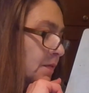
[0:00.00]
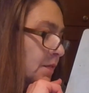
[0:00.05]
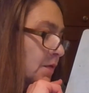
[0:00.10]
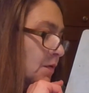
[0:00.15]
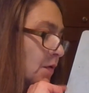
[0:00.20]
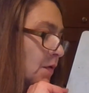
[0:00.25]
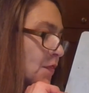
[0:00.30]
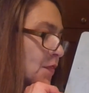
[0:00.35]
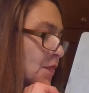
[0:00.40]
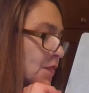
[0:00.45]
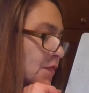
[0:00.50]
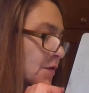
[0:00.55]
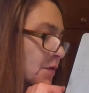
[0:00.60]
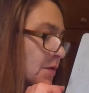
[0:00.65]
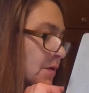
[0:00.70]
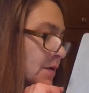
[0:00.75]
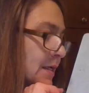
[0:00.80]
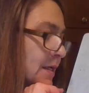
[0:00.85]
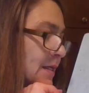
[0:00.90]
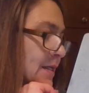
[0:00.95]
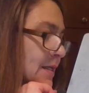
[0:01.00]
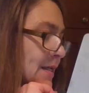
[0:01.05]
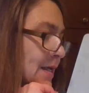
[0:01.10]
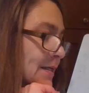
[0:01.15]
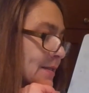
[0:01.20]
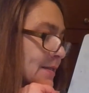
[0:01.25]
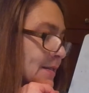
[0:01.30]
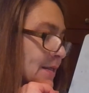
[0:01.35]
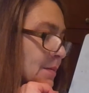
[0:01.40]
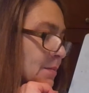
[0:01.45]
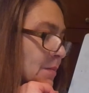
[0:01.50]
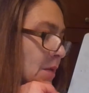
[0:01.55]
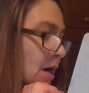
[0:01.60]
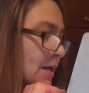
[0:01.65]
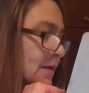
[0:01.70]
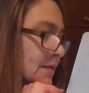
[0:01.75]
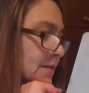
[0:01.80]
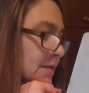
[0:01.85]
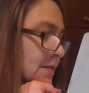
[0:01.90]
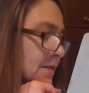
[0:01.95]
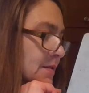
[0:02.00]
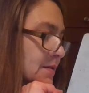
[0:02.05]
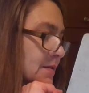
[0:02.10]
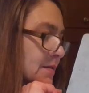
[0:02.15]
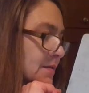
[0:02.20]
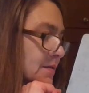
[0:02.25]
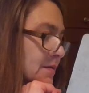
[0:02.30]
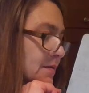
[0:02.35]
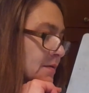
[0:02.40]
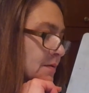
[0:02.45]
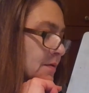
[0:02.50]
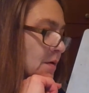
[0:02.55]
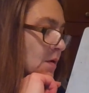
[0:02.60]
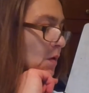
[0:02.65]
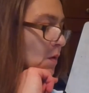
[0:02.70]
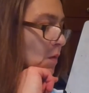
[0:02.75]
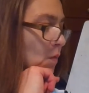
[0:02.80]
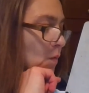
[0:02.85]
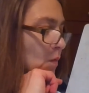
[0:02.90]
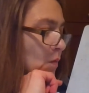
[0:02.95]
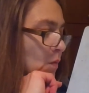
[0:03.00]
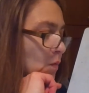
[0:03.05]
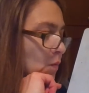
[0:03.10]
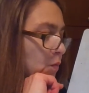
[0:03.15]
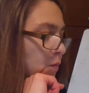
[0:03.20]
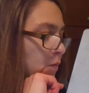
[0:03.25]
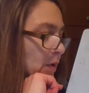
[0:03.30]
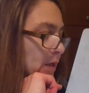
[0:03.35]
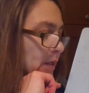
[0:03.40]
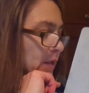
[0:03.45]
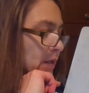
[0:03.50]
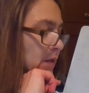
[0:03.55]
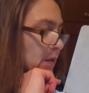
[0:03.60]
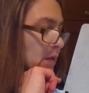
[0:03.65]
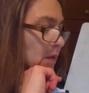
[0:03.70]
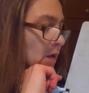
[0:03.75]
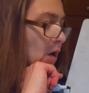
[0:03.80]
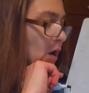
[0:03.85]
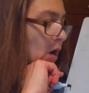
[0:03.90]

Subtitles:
There are 30 nesting boxes. Will